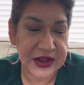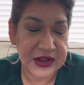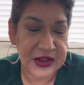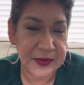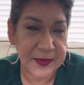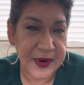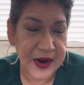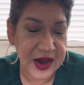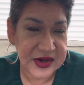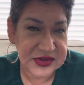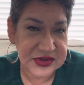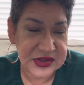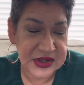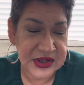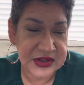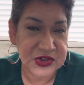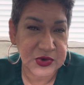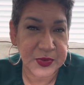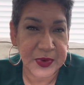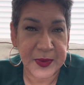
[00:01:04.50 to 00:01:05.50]

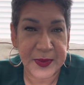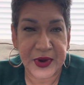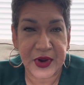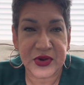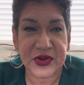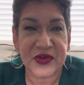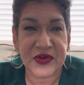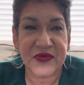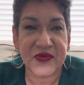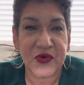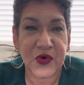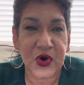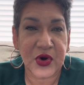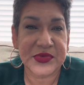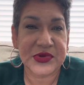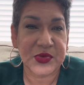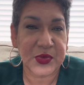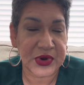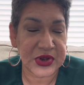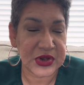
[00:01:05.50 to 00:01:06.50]
deposit to prepare the
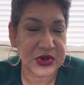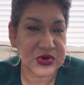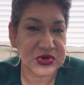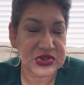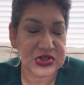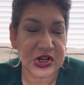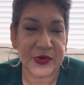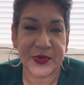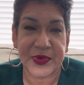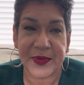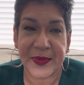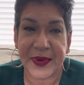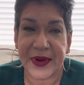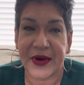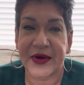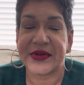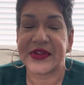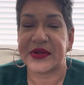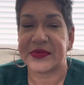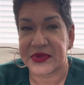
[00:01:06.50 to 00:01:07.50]
forms. We usually
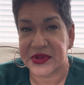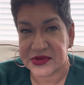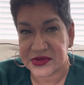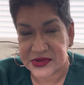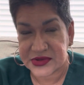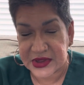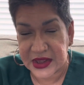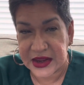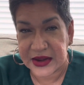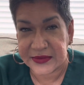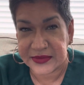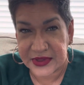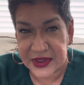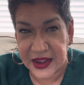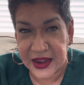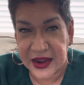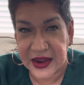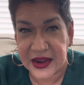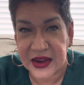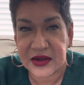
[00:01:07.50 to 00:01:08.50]
prepare them the same
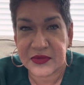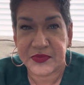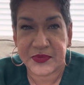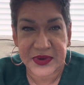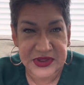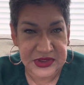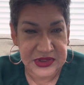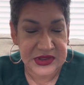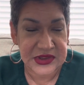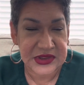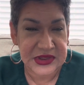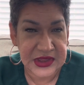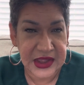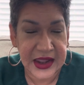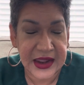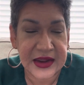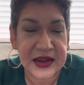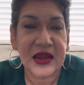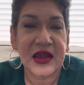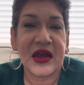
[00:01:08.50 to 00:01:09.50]
day, business
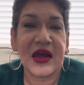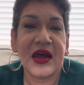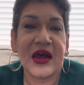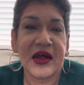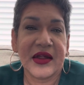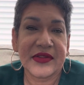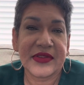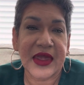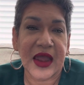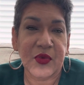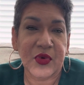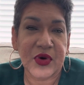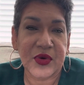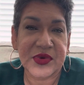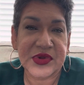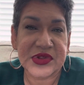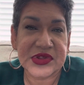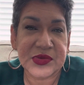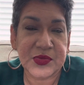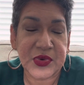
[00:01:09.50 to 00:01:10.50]
day, that
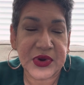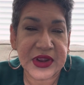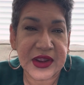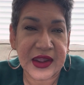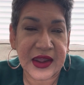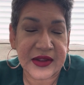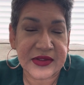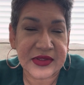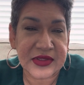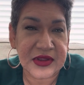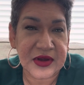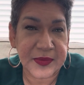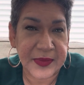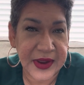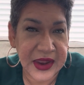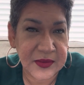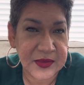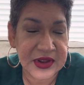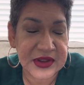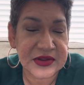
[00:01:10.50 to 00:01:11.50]
we get the
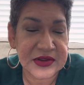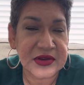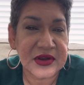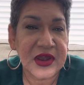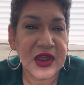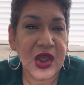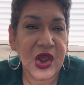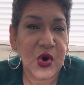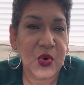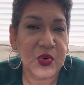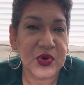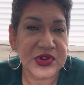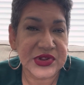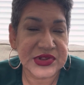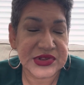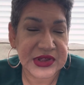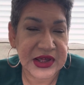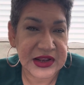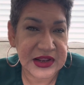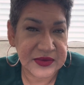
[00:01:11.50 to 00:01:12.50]
payment. We'll
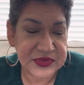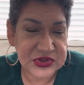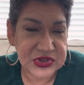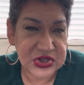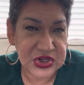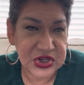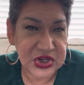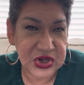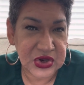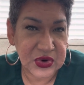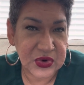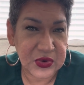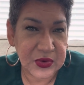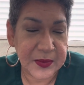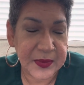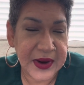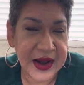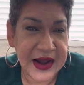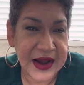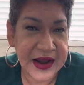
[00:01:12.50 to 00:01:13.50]
send them to you
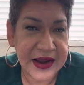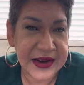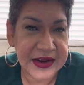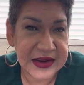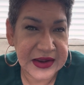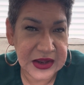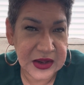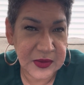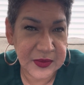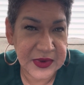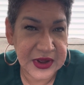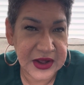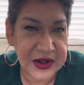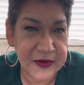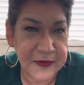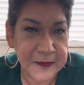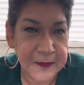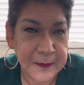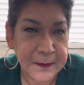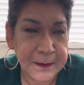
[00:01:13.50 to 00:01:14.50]
by email.